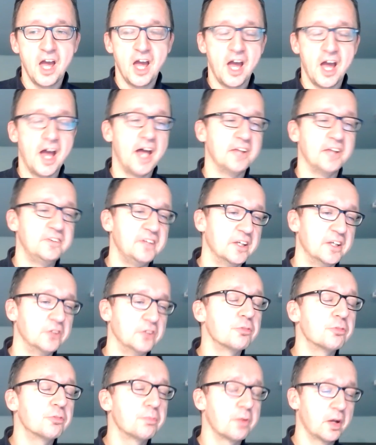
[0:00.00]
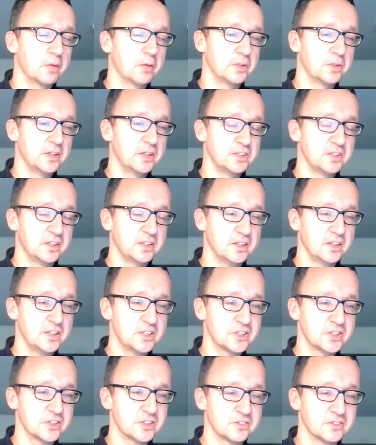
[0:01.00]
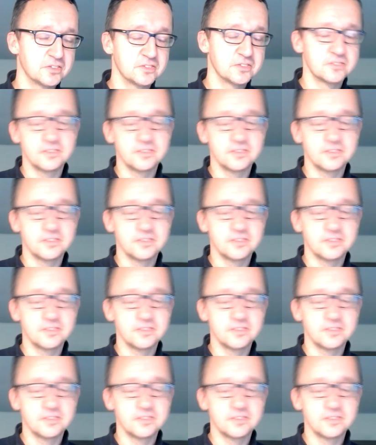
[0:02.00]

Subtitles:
at the end of primary education,